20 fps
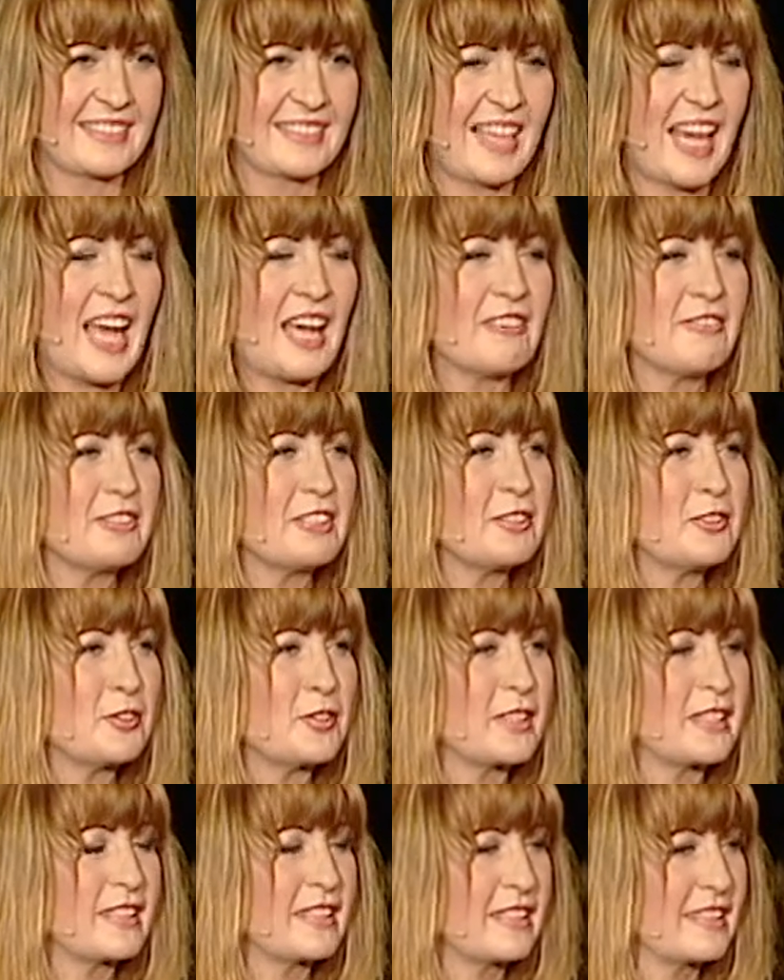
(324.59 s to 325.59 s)
I will do
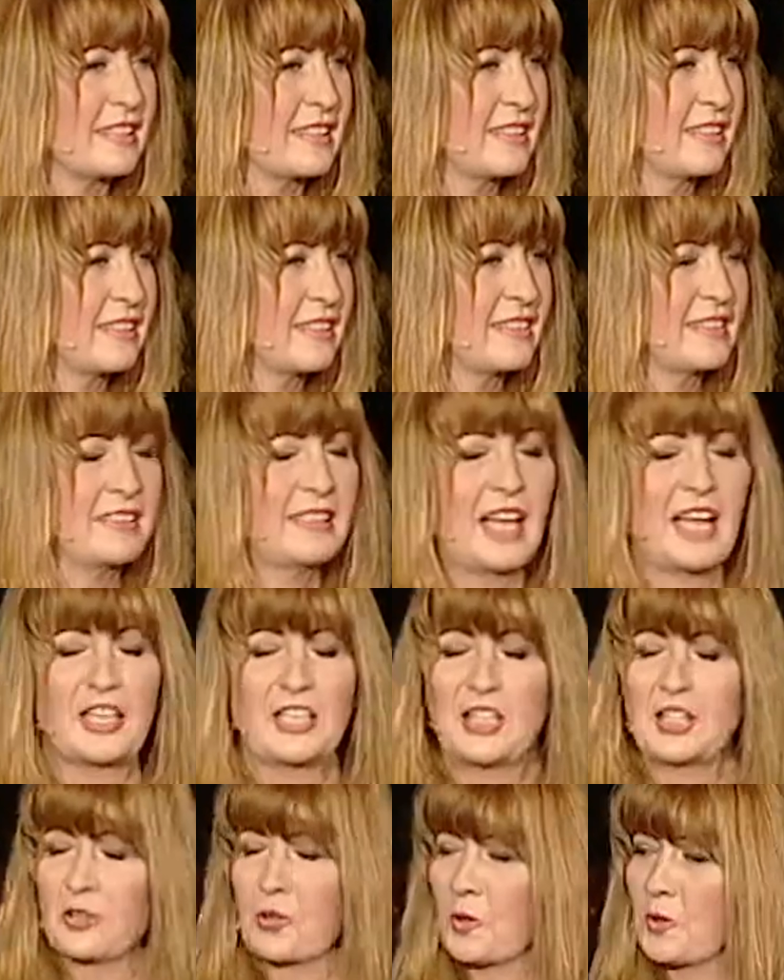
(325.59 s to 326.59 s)
it. And
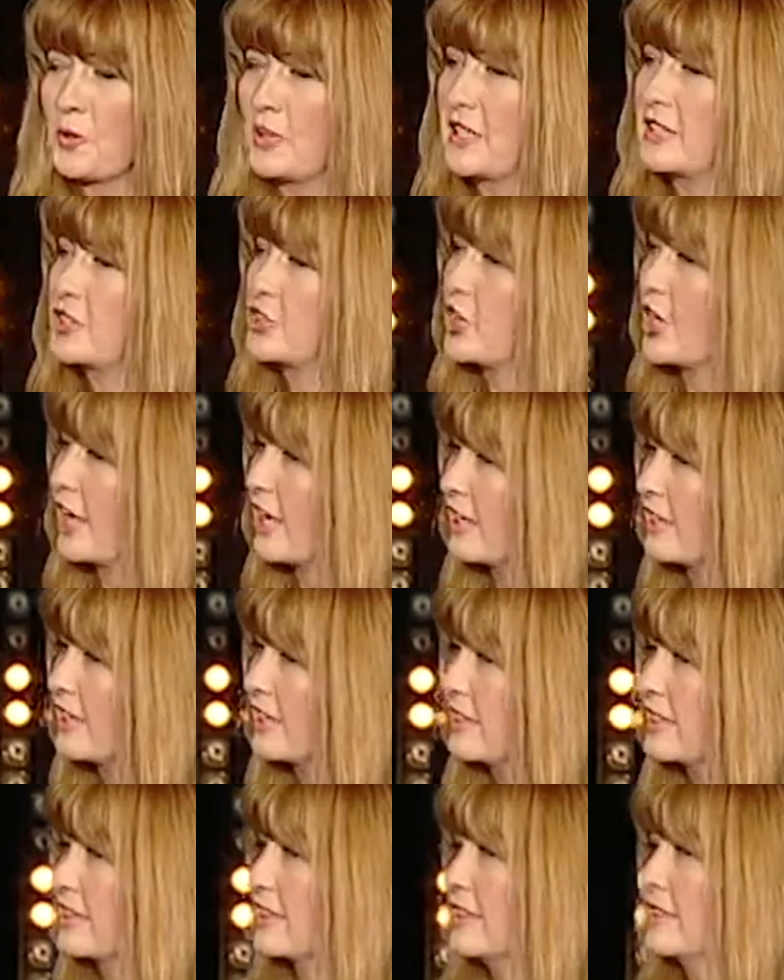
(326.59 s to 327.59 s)
he wrote a check,
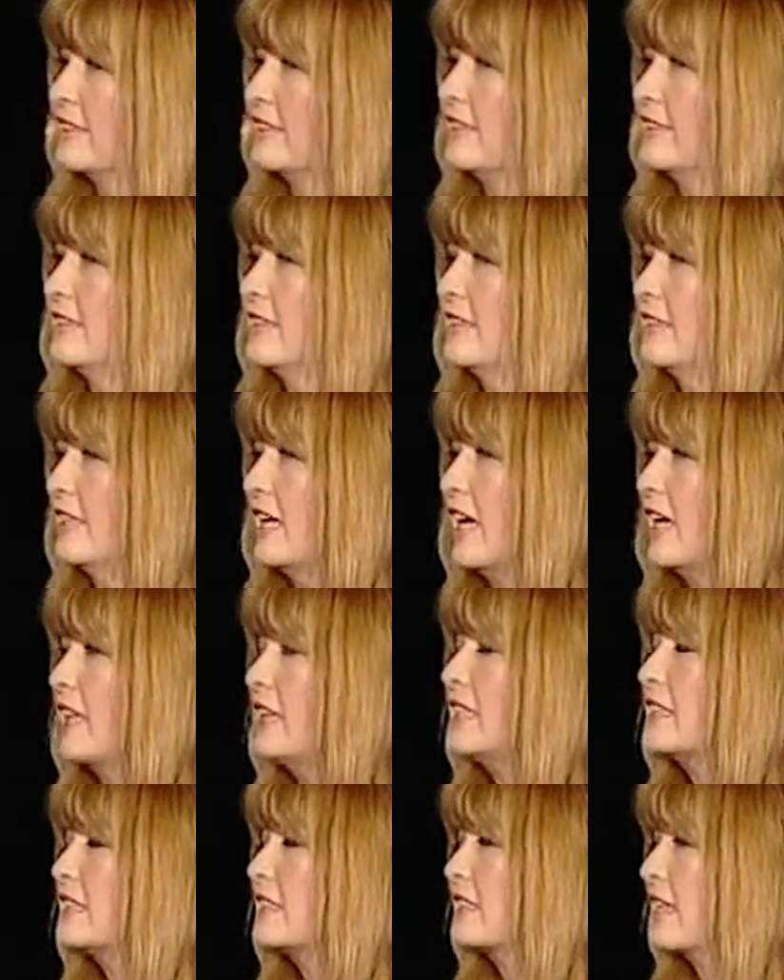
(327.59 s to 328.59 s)
and
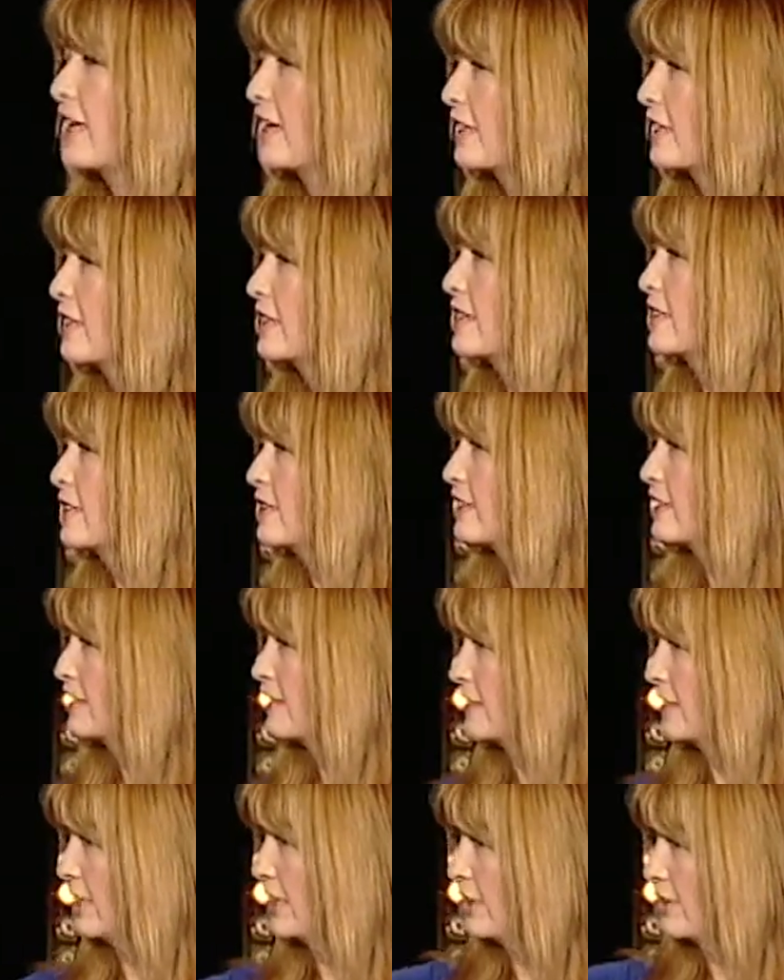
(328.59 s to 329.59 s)
he said,
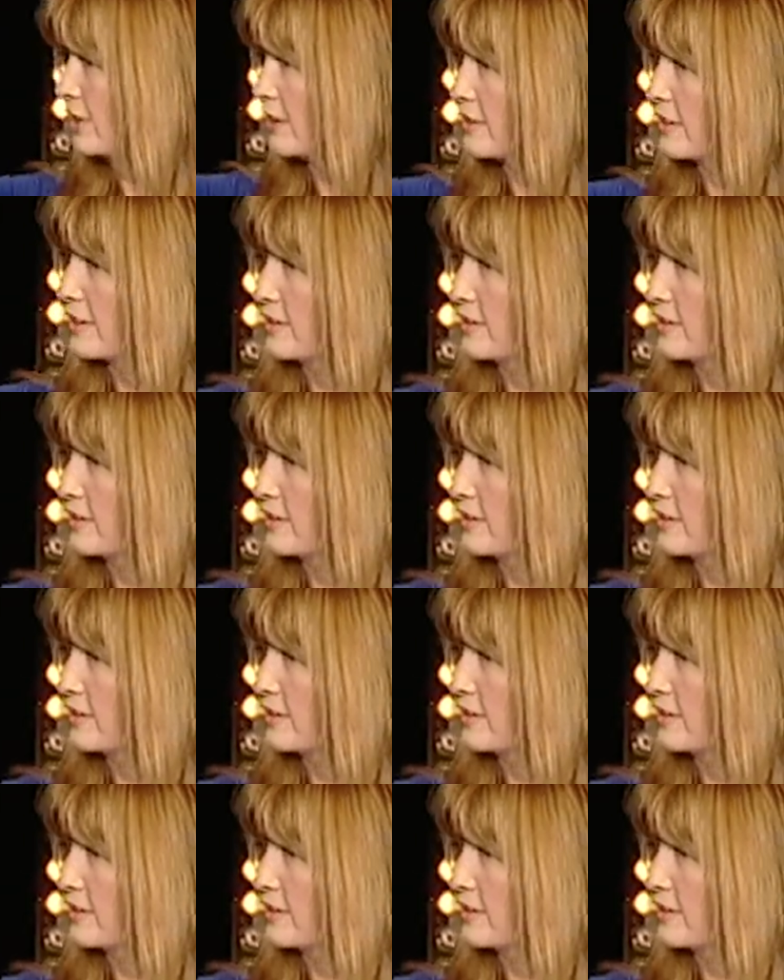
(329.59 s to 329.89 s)
here.